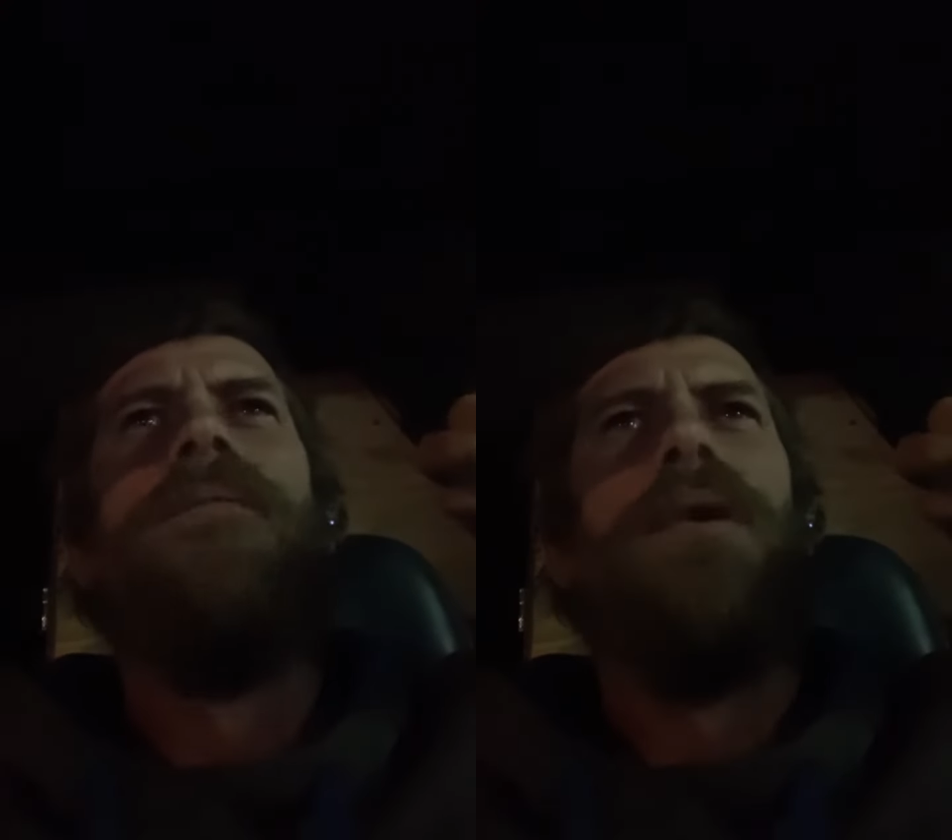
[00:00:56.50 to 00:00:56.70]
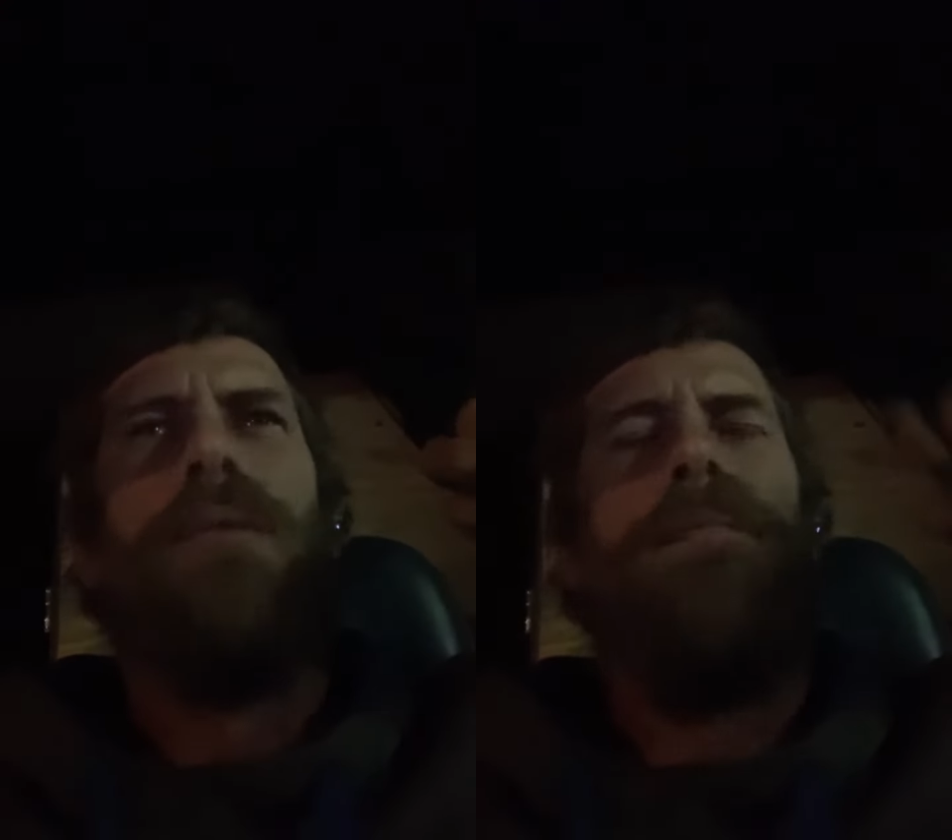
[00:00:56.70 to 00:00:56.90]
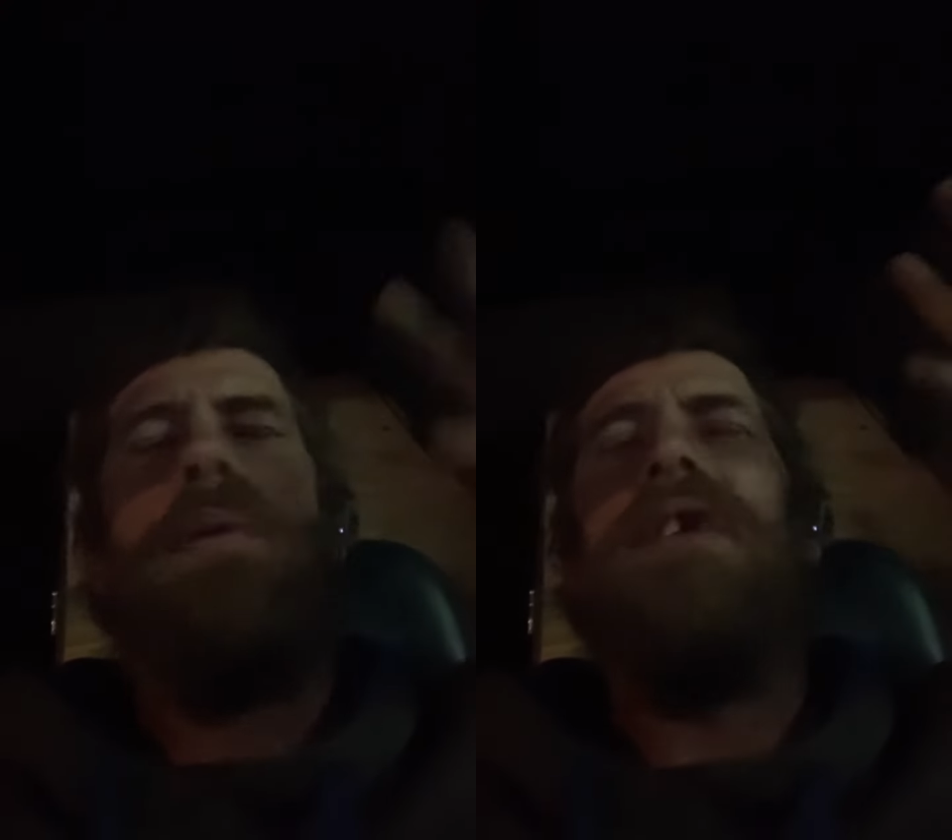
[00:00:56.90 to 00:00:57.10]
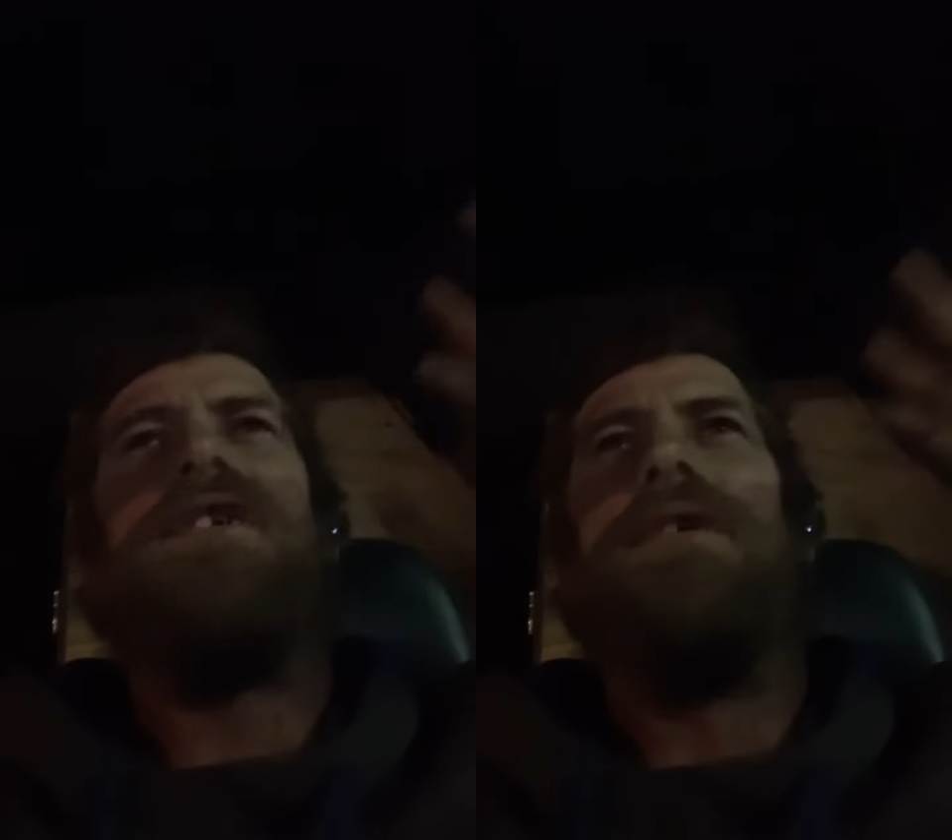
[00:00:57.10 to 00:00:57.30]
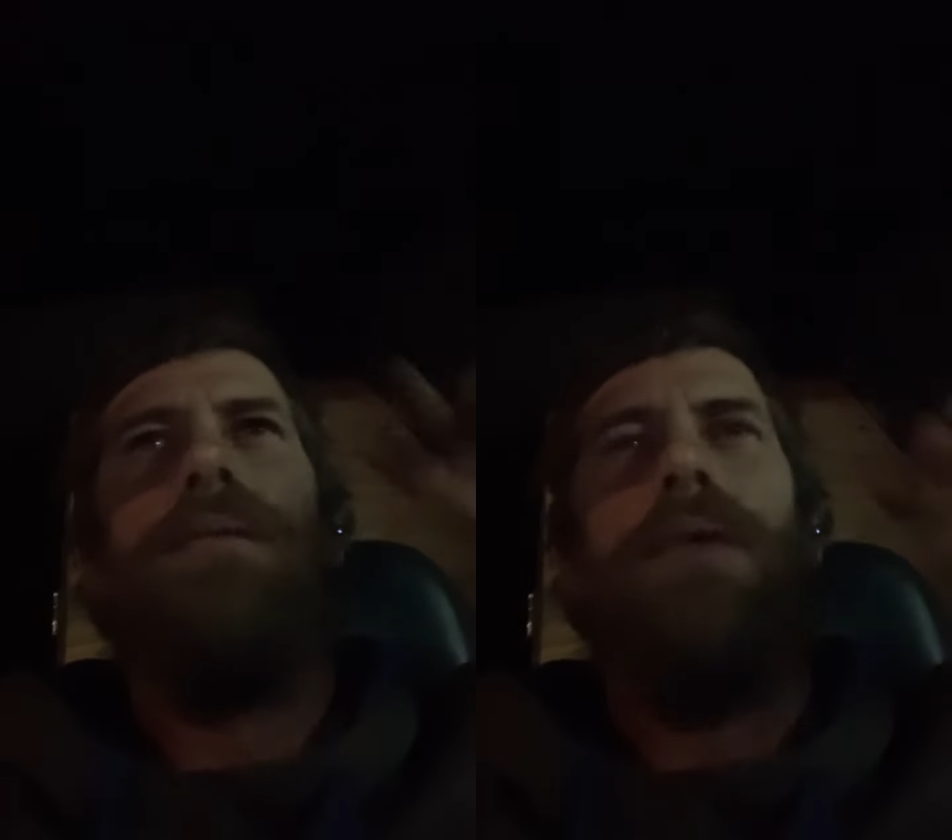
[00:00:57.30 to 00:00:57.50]
we're
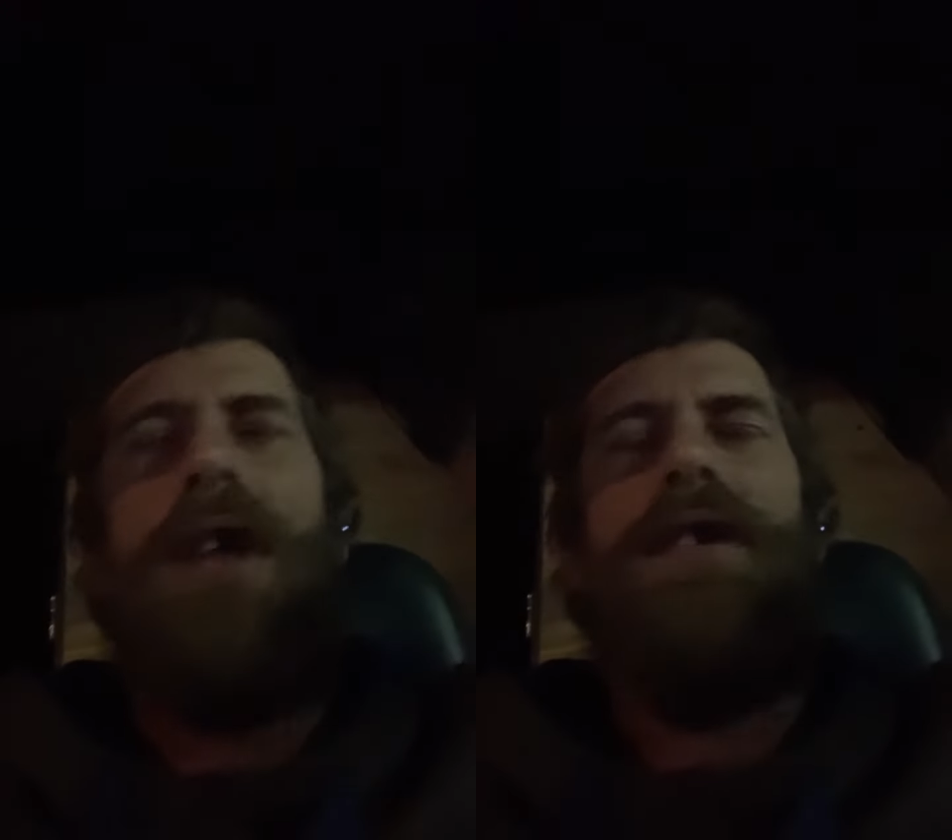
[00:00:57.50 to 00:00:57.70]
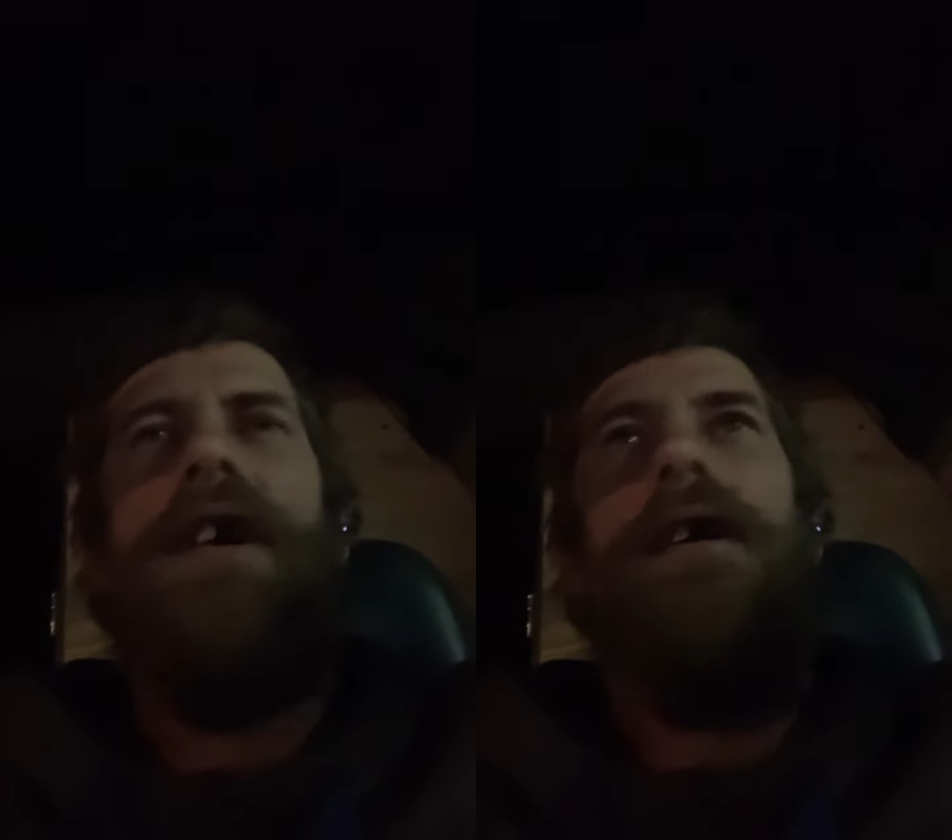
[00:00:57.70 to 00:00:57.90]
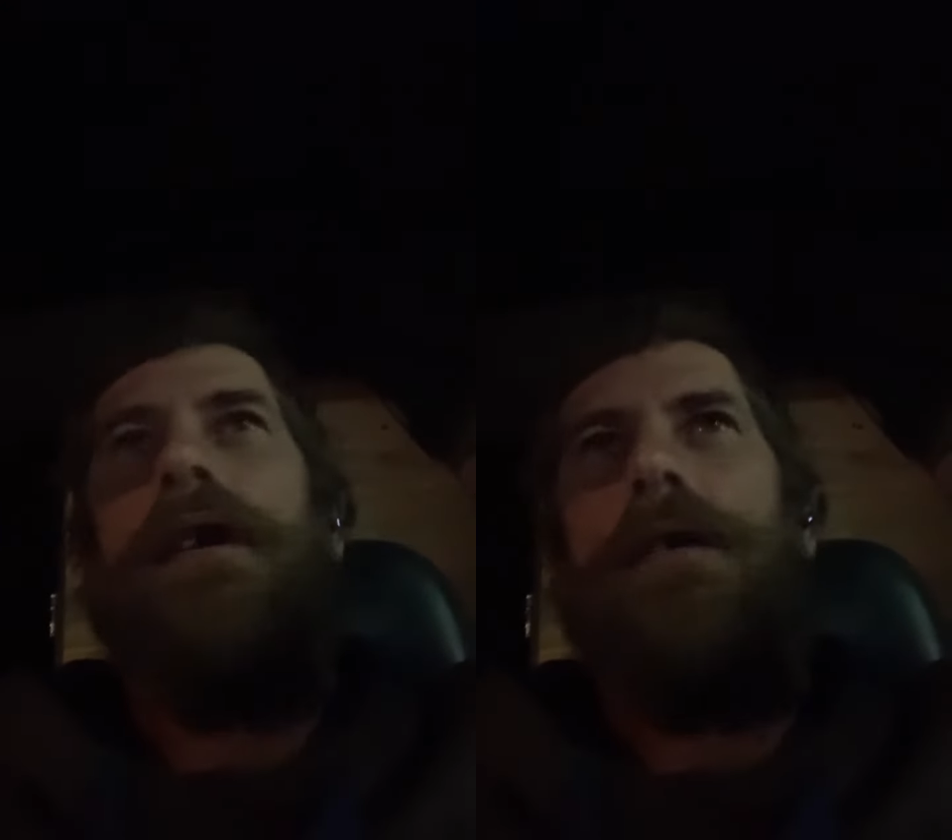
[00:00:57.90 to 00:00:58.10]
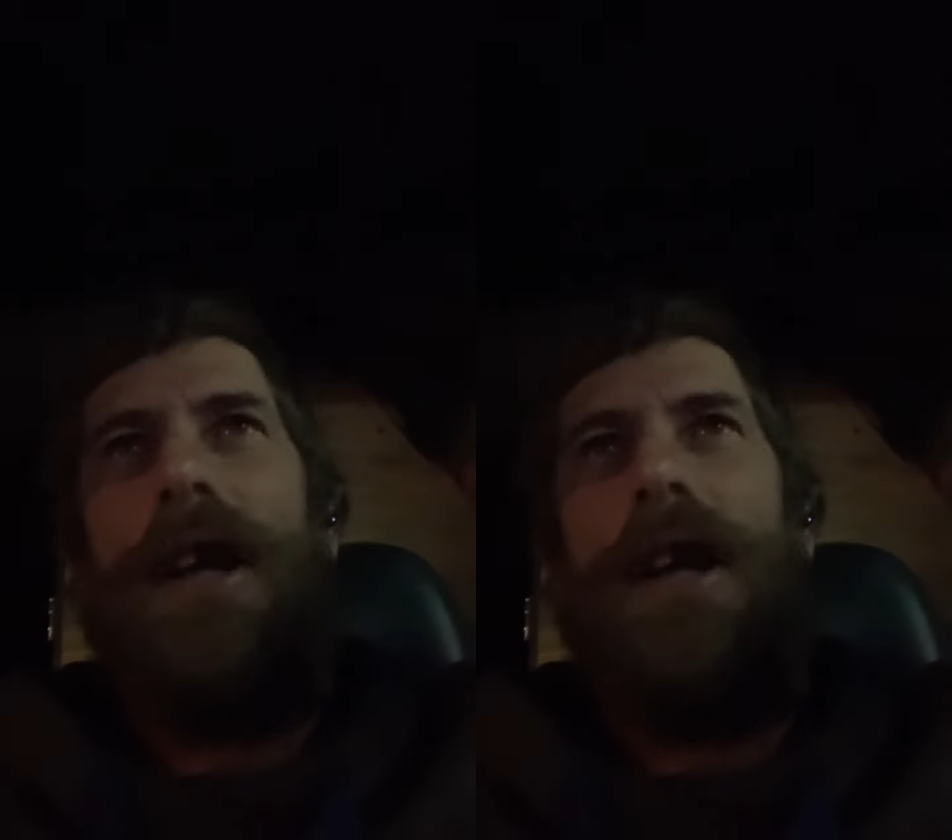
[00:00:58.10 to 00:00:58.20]
pissing right there,